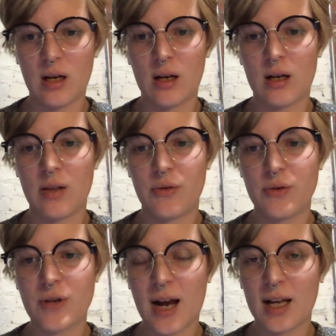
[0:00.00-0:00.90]
Uh,
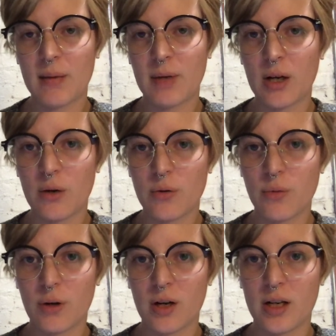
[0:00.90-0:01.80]
through tracking my
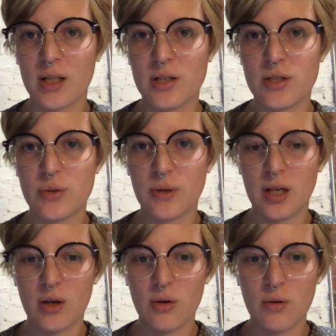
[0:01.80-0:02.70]
own work in
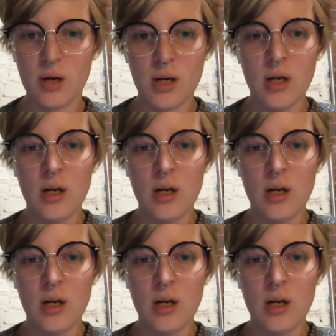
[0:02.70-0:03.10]
studio